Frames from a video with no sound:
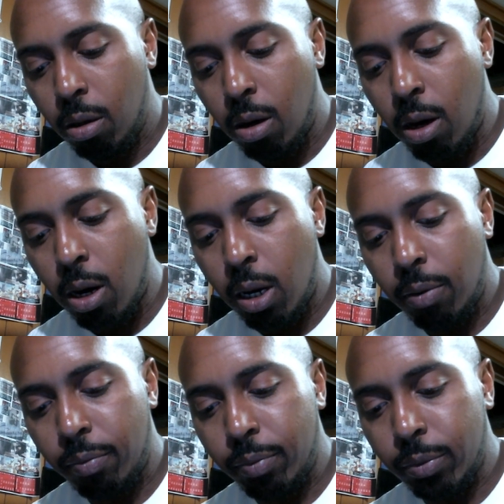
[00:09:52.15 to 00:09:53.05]
All right,
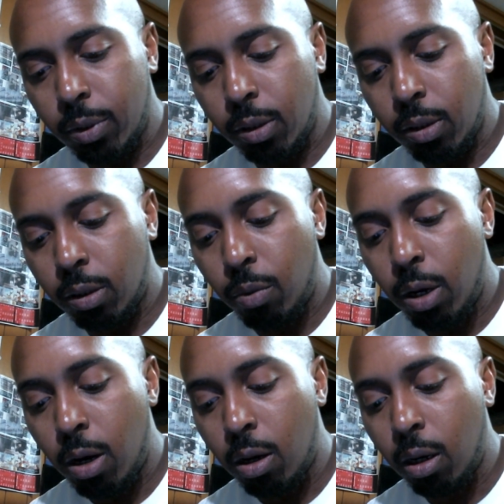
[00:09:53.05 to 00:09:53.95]
so we
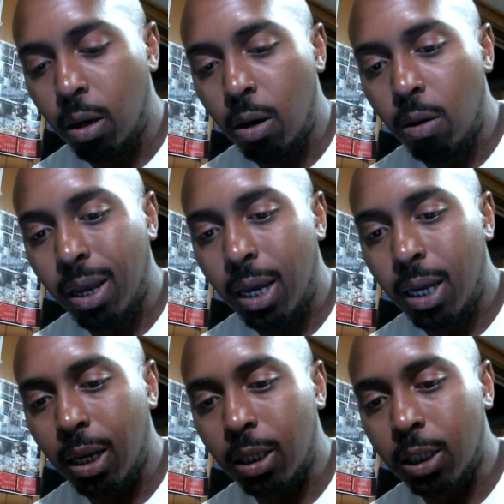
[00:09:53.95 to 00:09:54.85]
are gonna go ahead
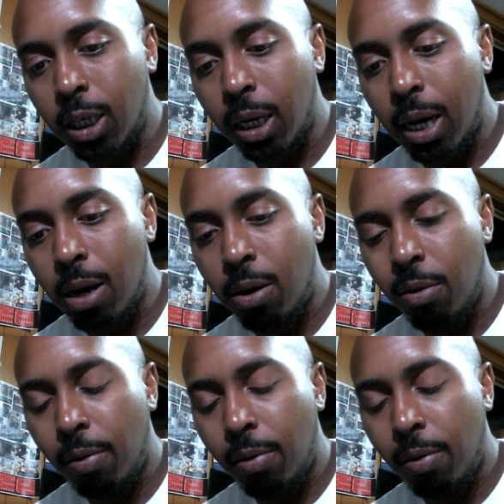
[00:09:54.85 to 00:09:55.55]
and check out,